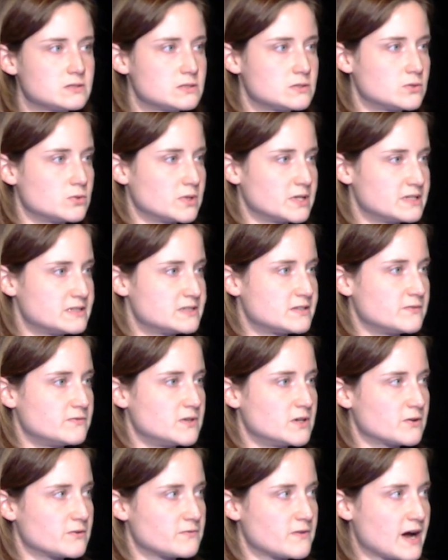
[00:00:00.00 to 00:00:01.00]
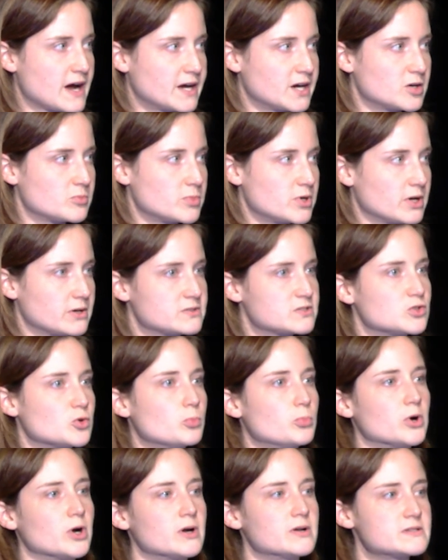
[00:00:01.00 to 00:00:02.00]
to a severe fire but also
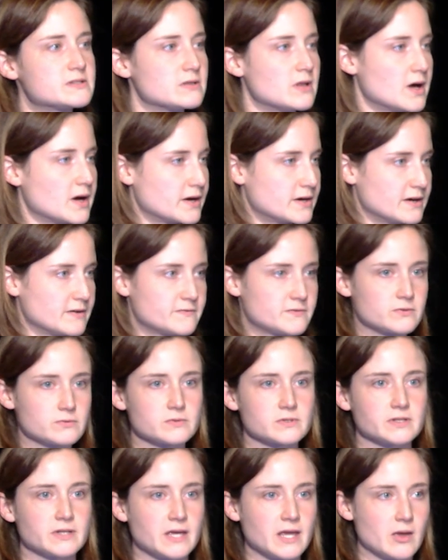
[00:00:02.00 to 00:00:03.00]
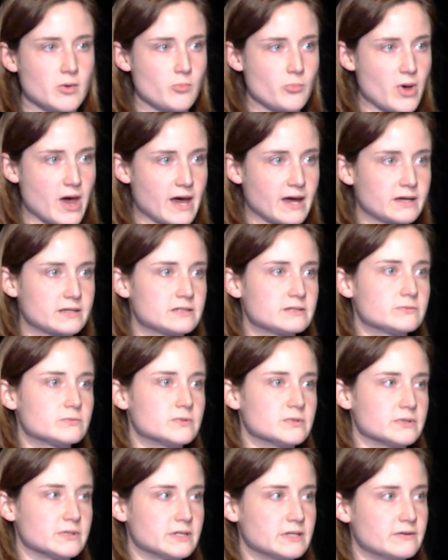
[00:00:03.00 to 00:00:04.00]
burns long enough to really
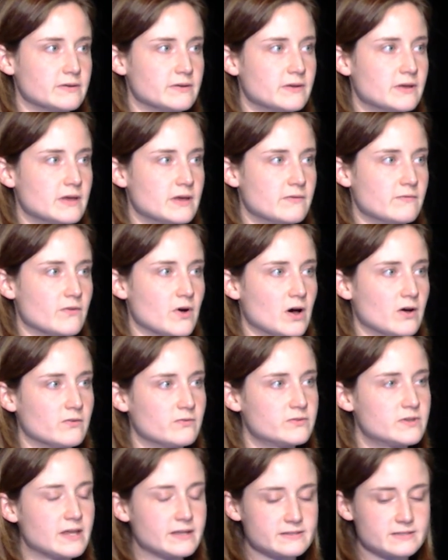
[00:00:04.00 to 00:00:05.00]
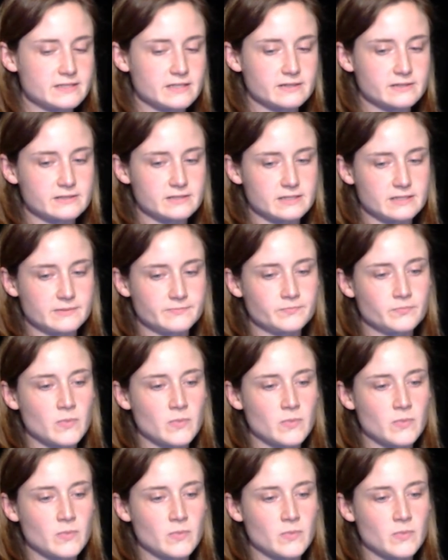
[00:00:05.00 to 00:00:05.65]
involve that CLT,